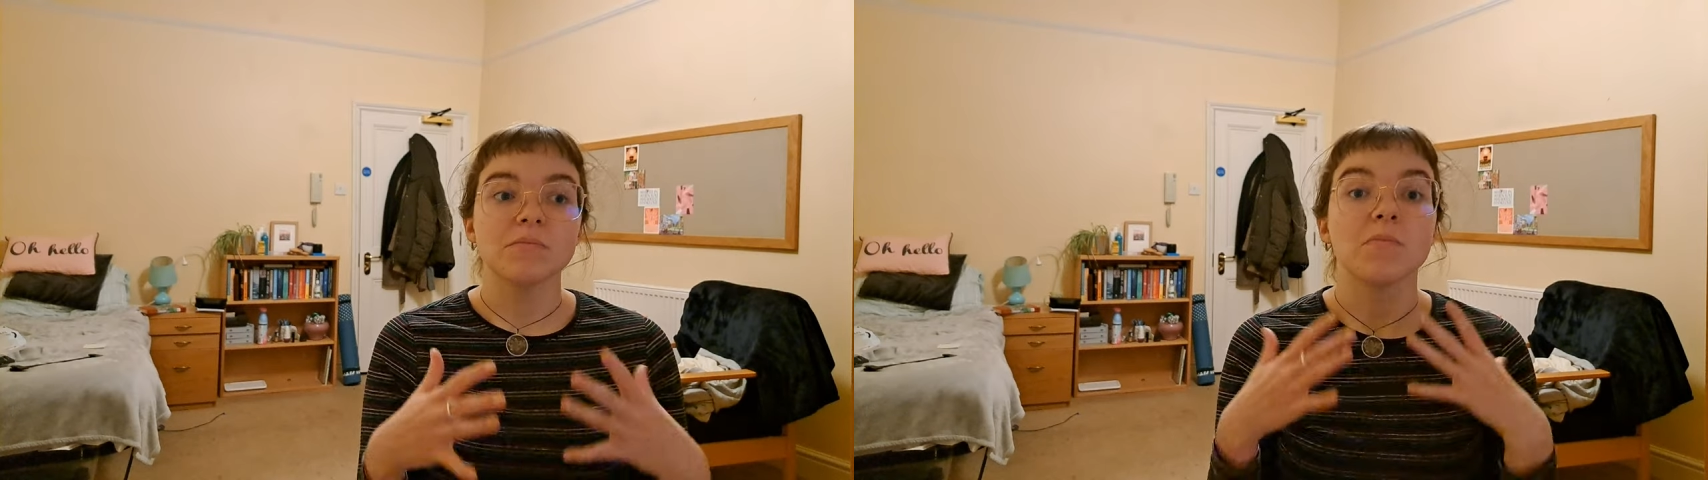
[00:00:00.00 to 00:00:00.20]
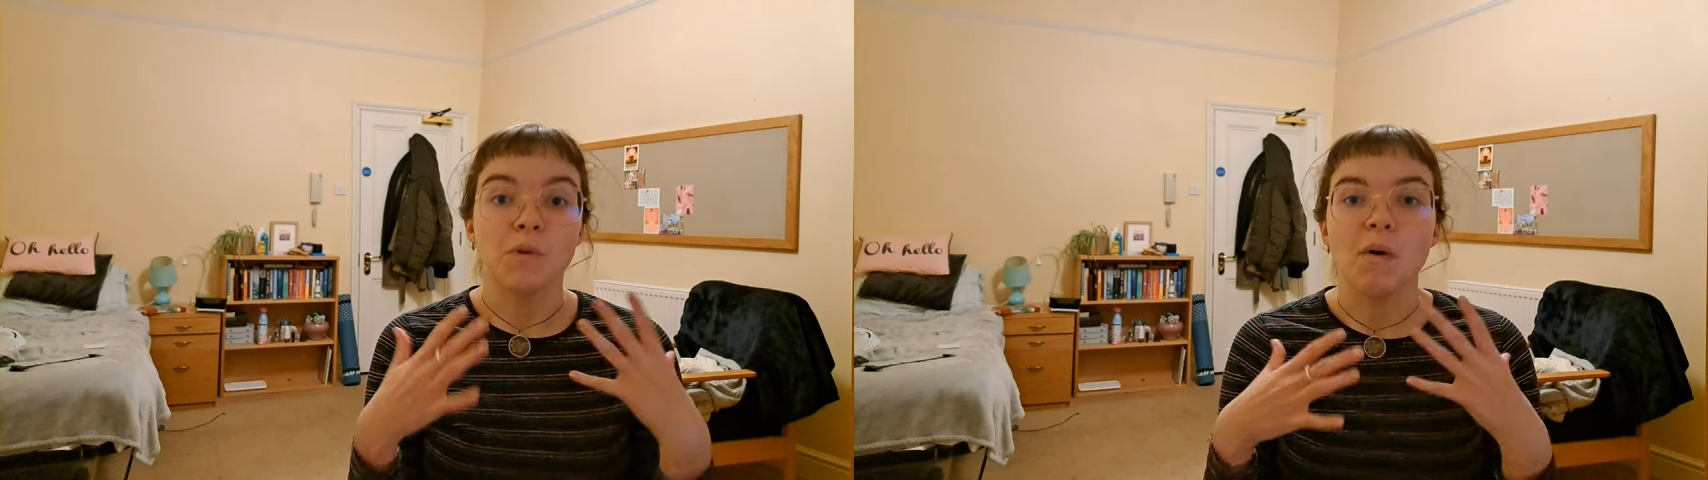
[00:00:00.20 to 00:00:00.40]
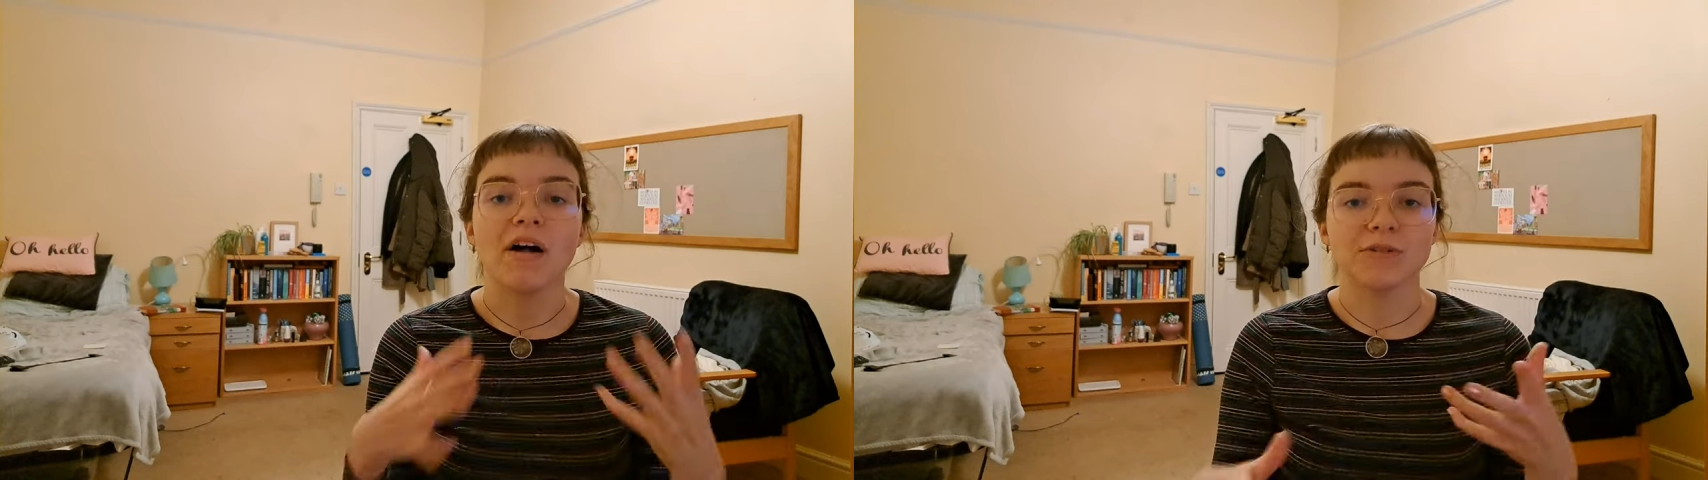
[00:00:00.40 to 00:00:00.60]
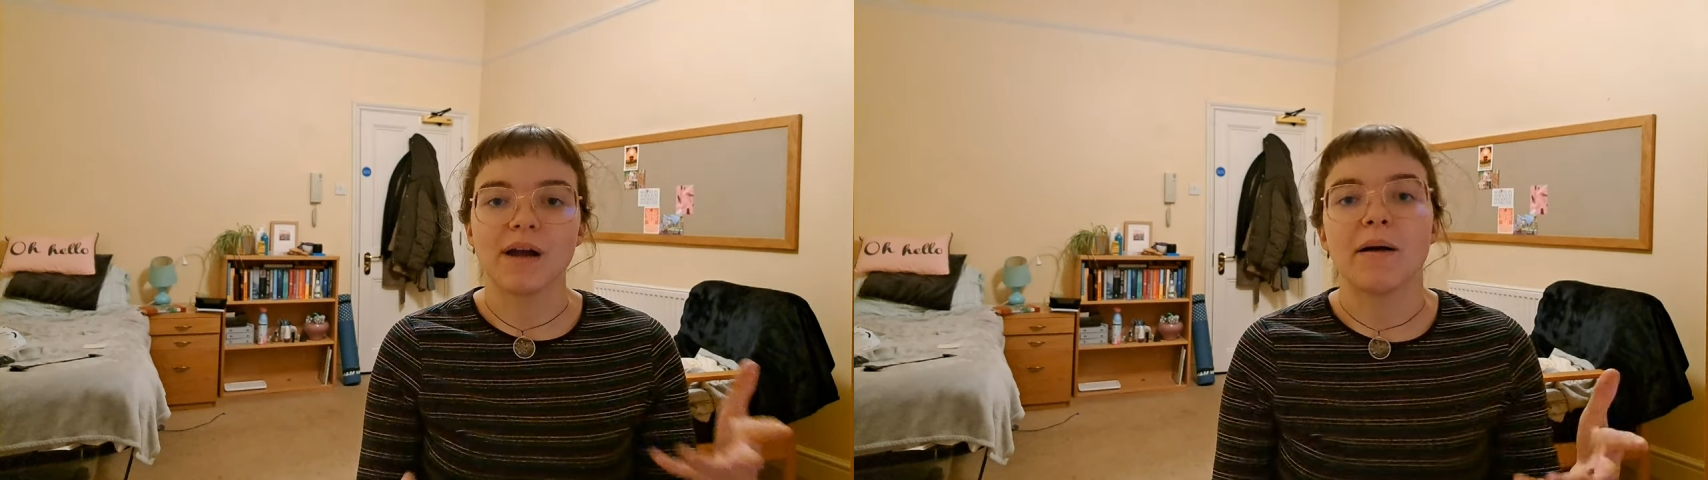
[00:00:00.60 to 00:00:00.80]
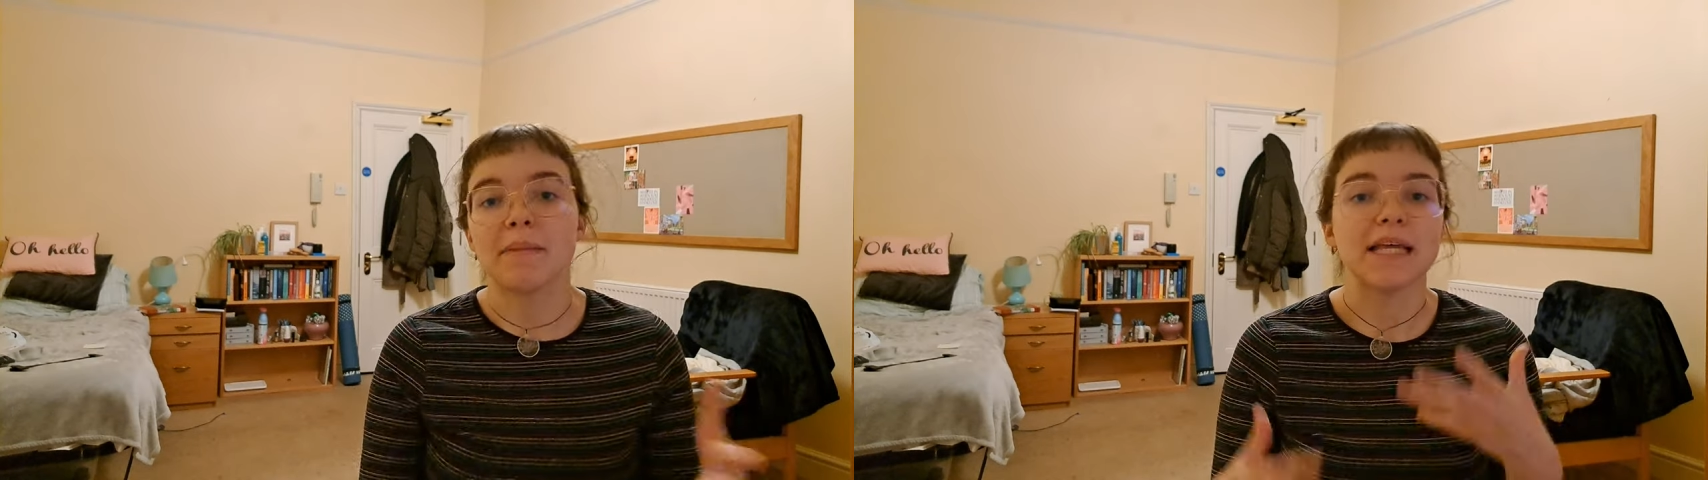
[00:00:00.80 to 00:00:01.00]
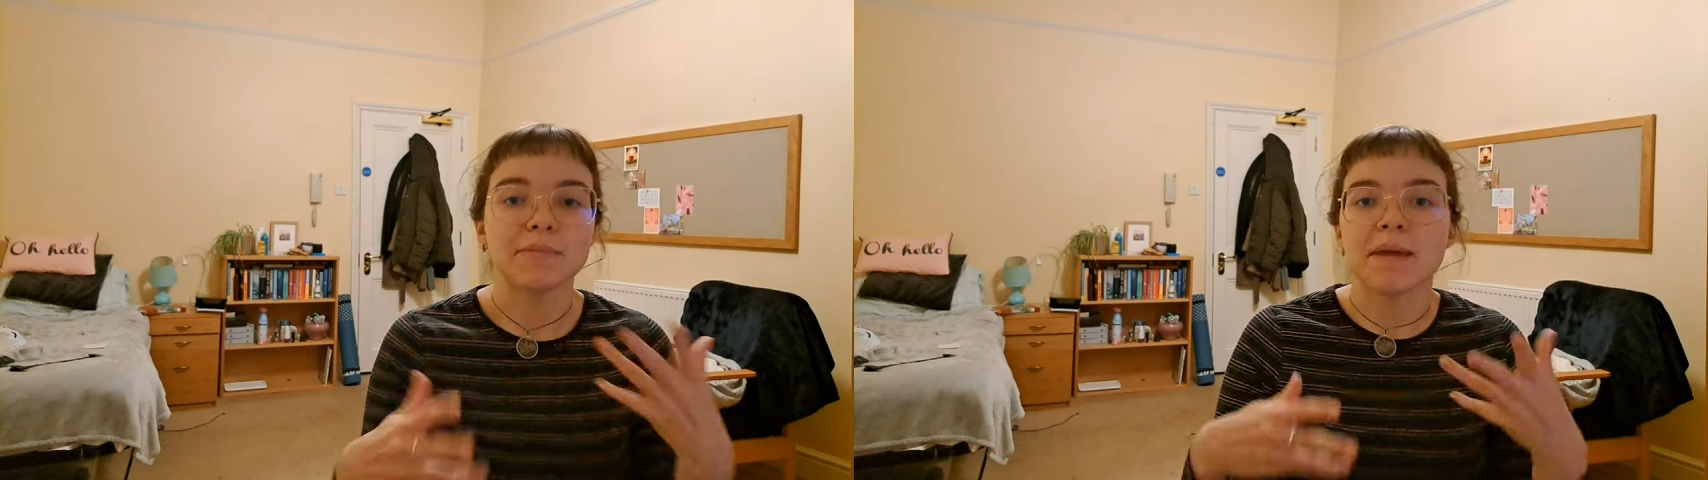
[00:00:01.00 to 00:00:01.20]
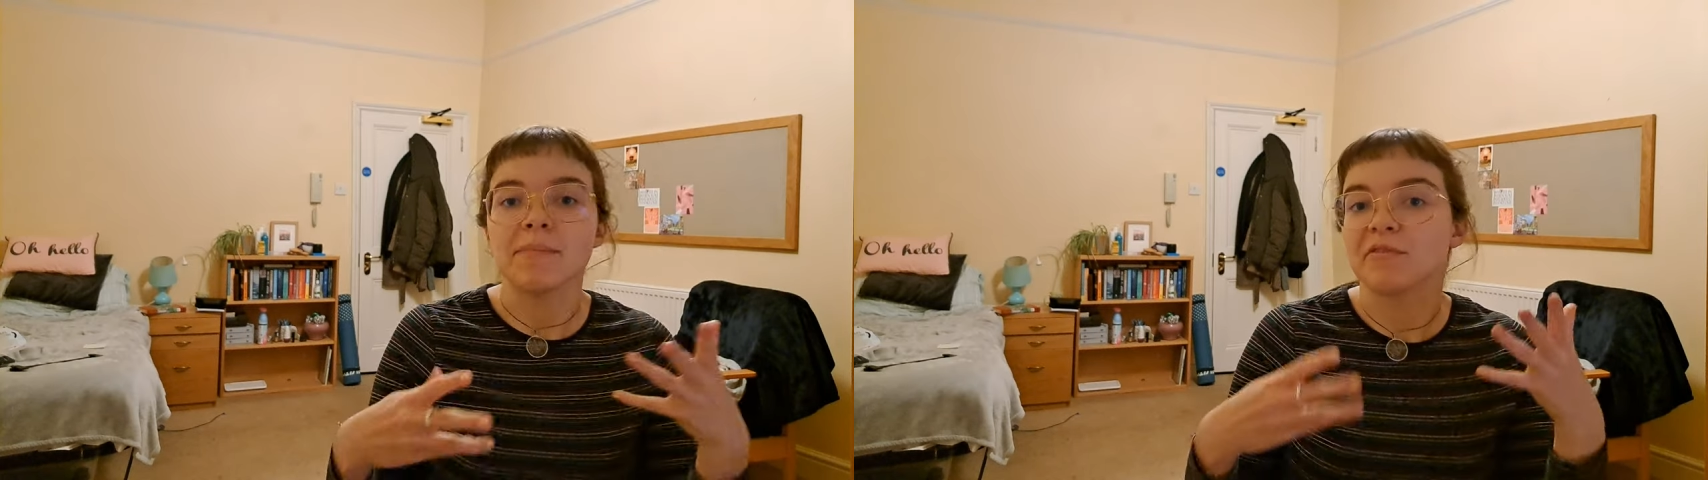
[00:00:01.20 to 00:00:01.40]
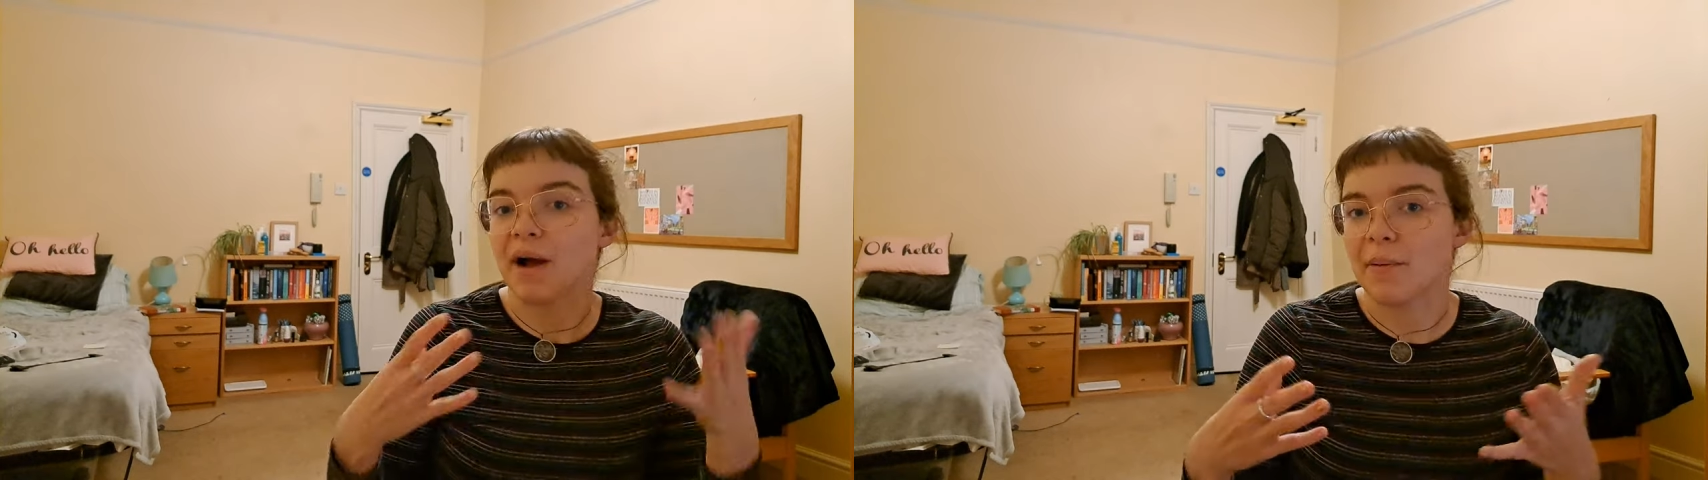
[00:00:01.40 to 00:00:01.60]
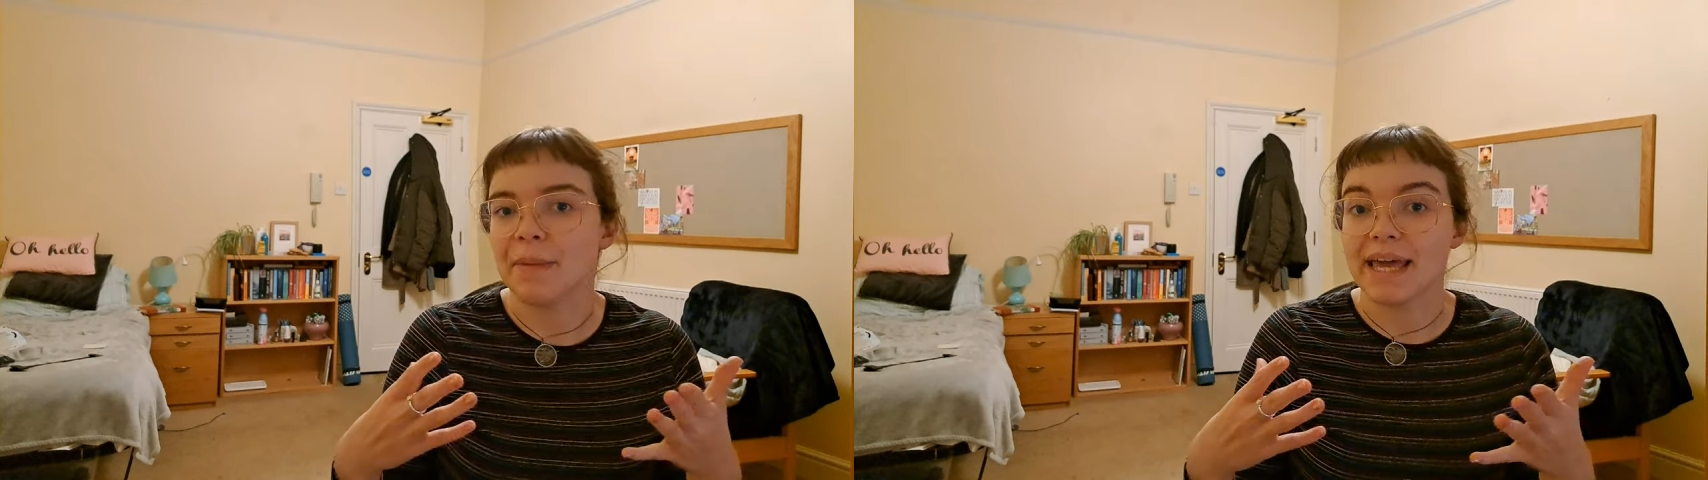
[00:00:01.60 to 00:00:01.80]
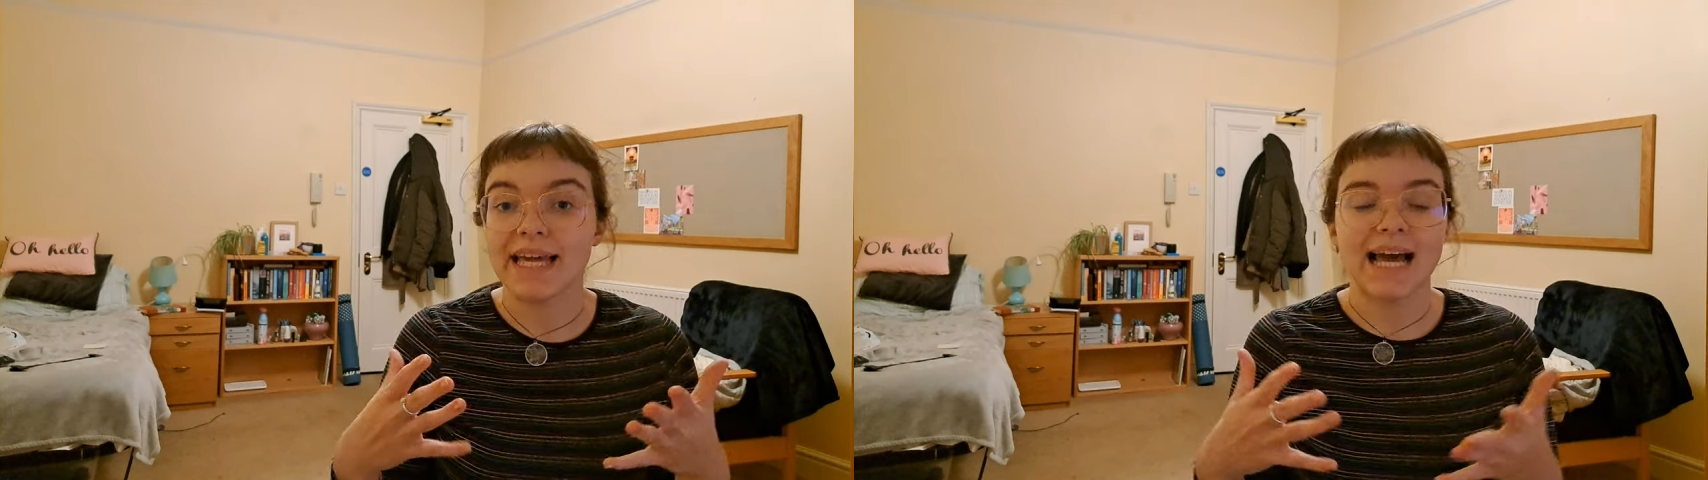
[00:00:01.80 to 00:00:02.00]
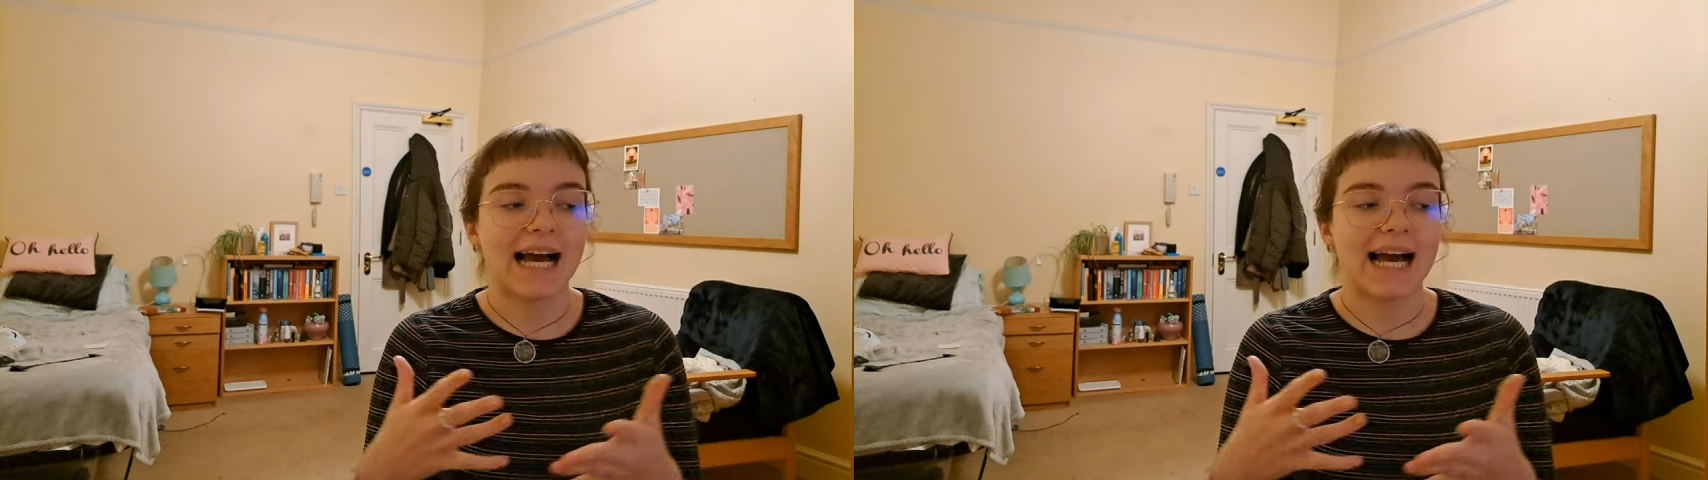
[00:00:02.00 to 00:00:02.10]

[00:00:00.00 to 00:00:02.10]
the world around me, the people around me,